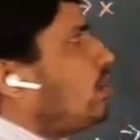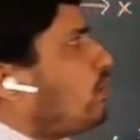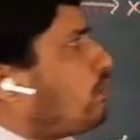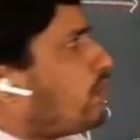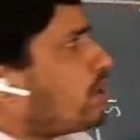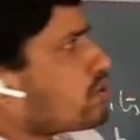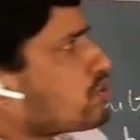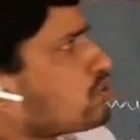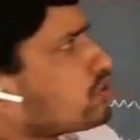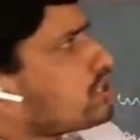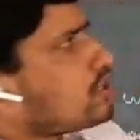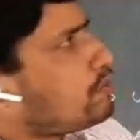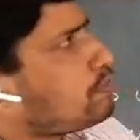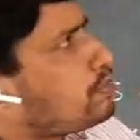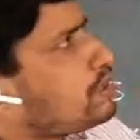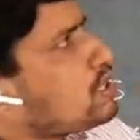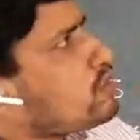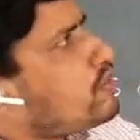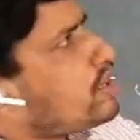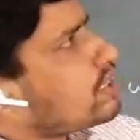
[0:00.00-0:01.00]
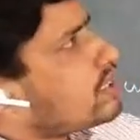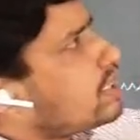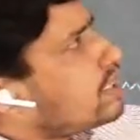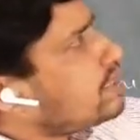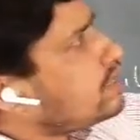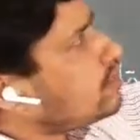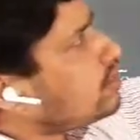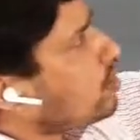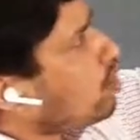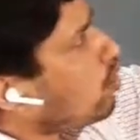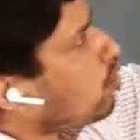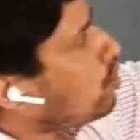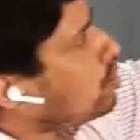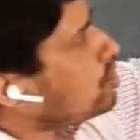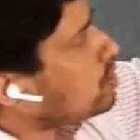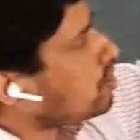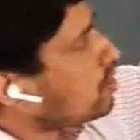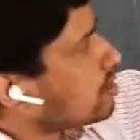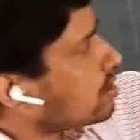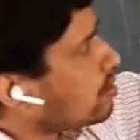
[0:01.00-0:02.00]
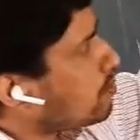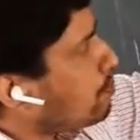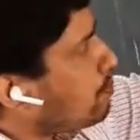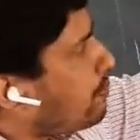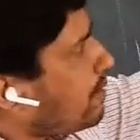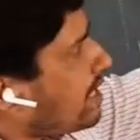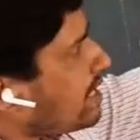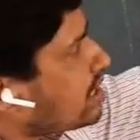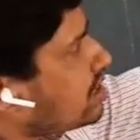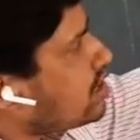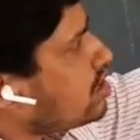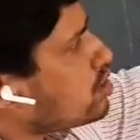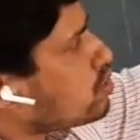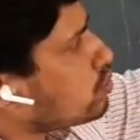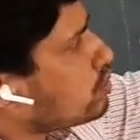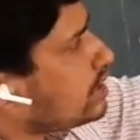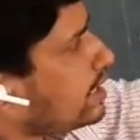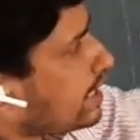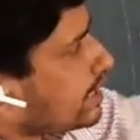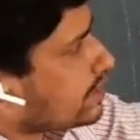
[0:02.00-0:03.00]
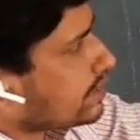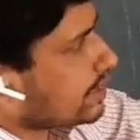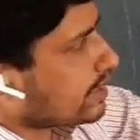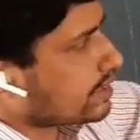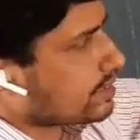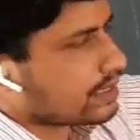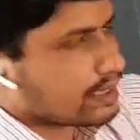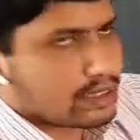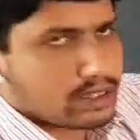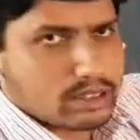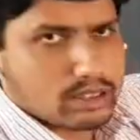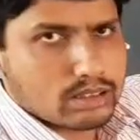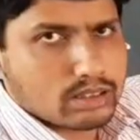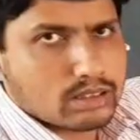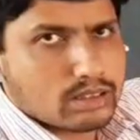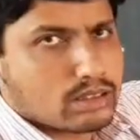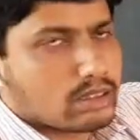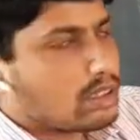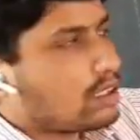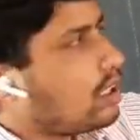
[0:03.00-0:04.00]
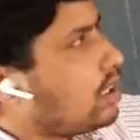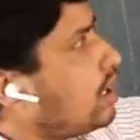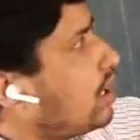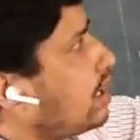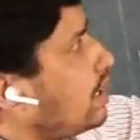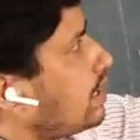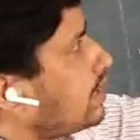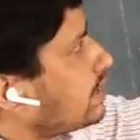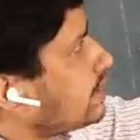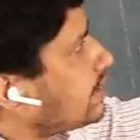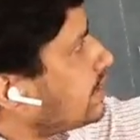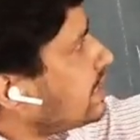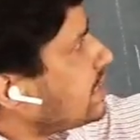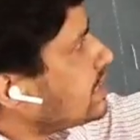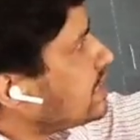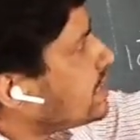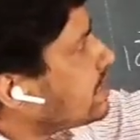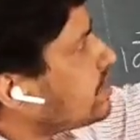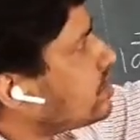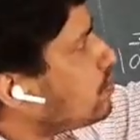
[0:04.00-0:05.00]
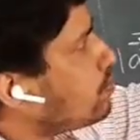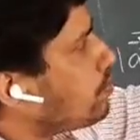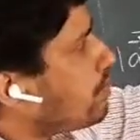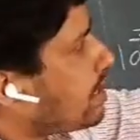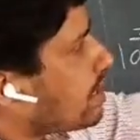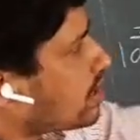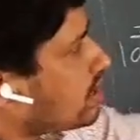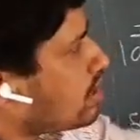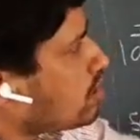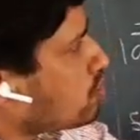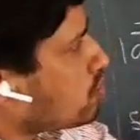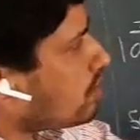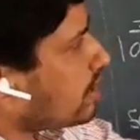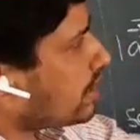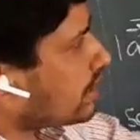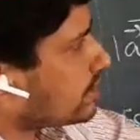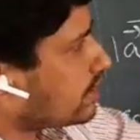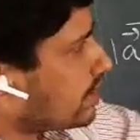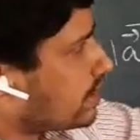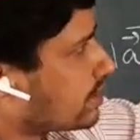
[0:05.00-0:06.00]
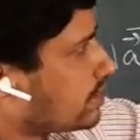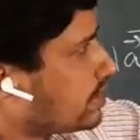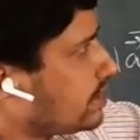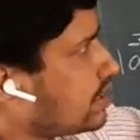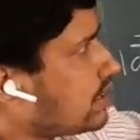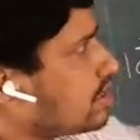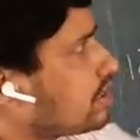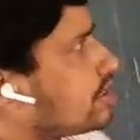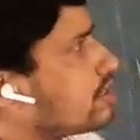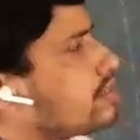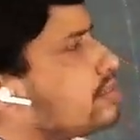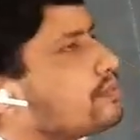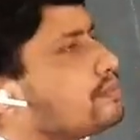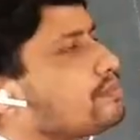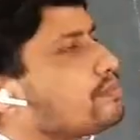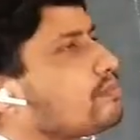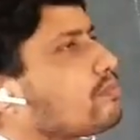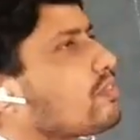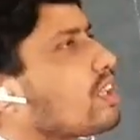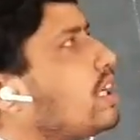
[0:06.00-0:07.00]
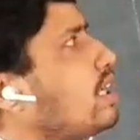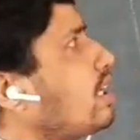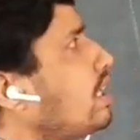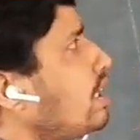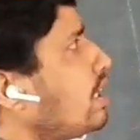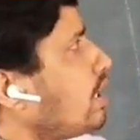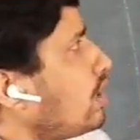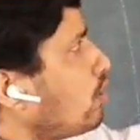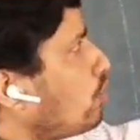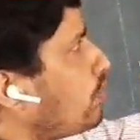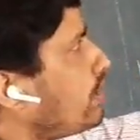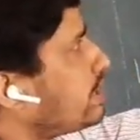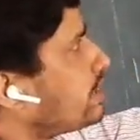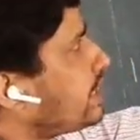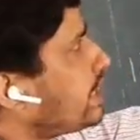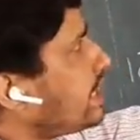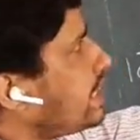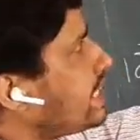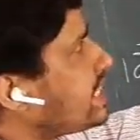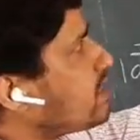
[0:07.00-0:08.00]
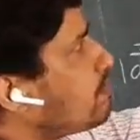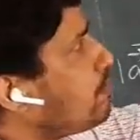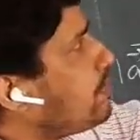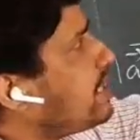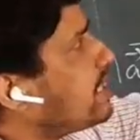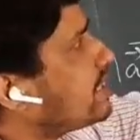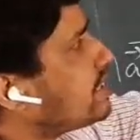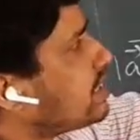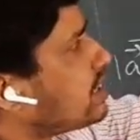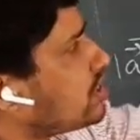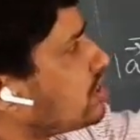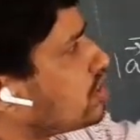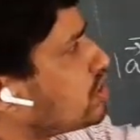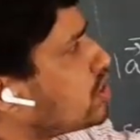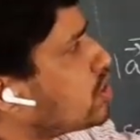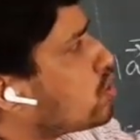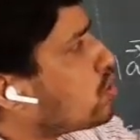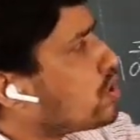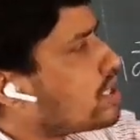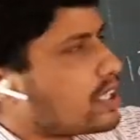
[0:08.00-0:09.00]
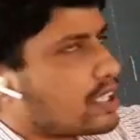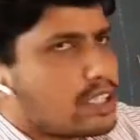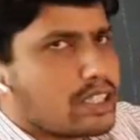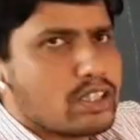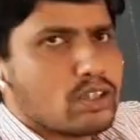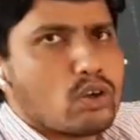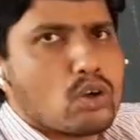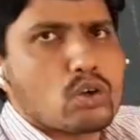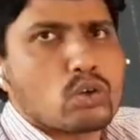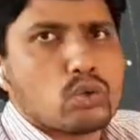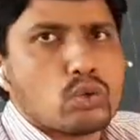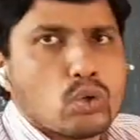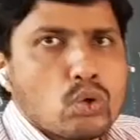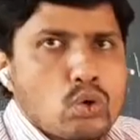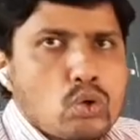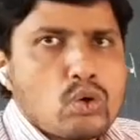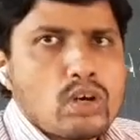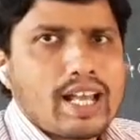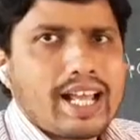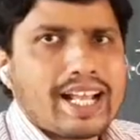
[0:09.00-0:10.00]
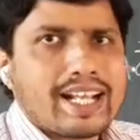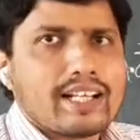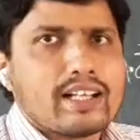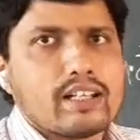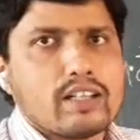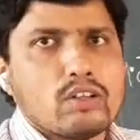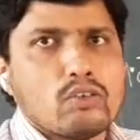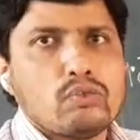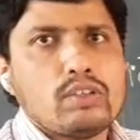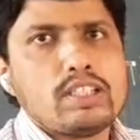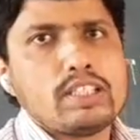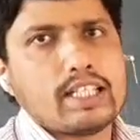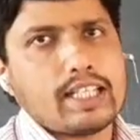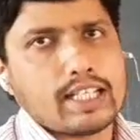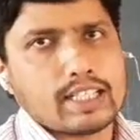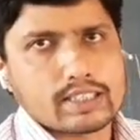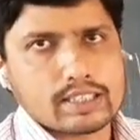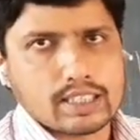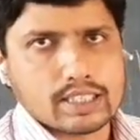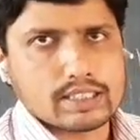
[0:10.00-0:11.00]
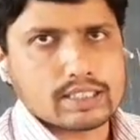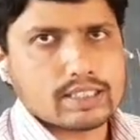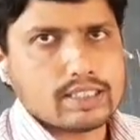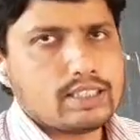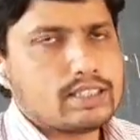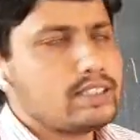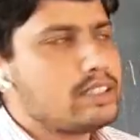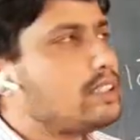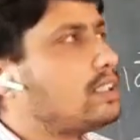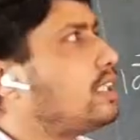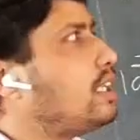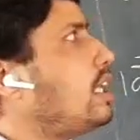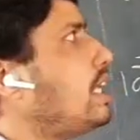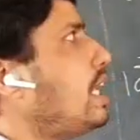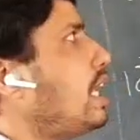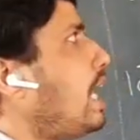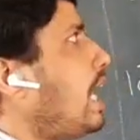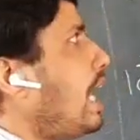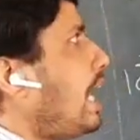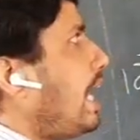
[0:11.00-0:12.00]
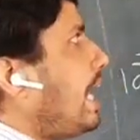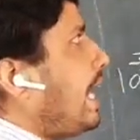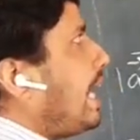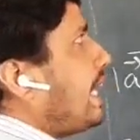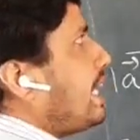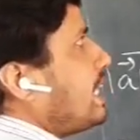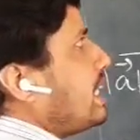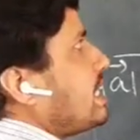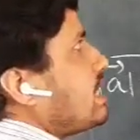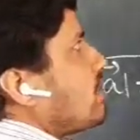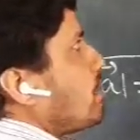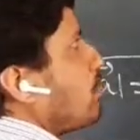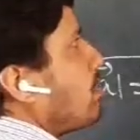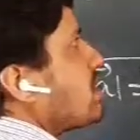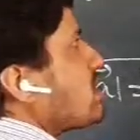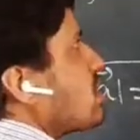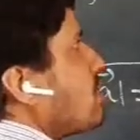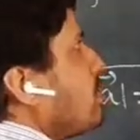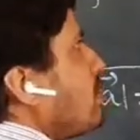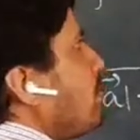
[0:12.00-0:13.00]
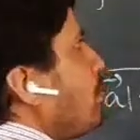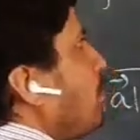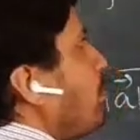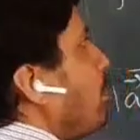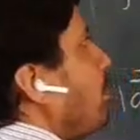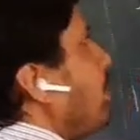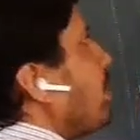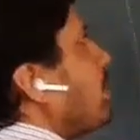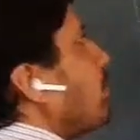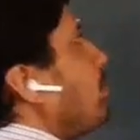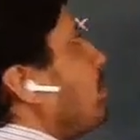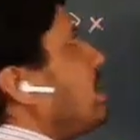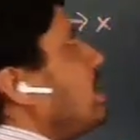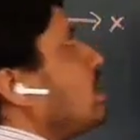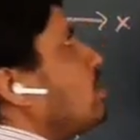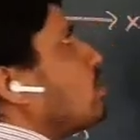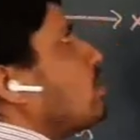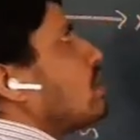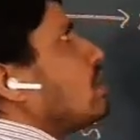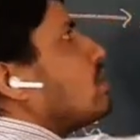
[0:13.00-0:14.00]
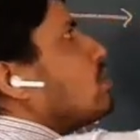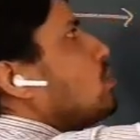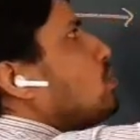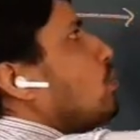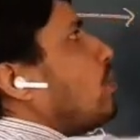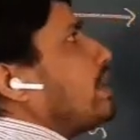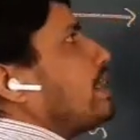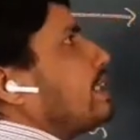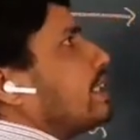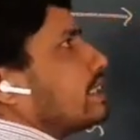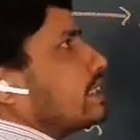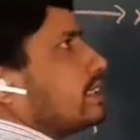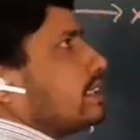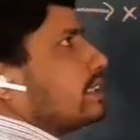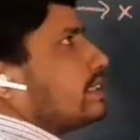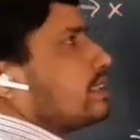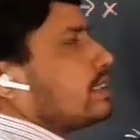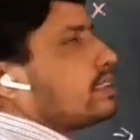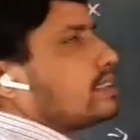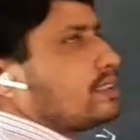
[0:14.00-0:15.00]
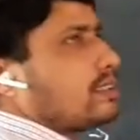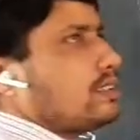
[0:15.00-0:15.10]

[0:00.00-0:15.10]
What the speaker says: First to say B vector is horizontal, parallel to the x-axis. Since it is parallel to x-axis, we say it makes 0 degree or no angle with x-axis and it must be perpendicular to y-axis.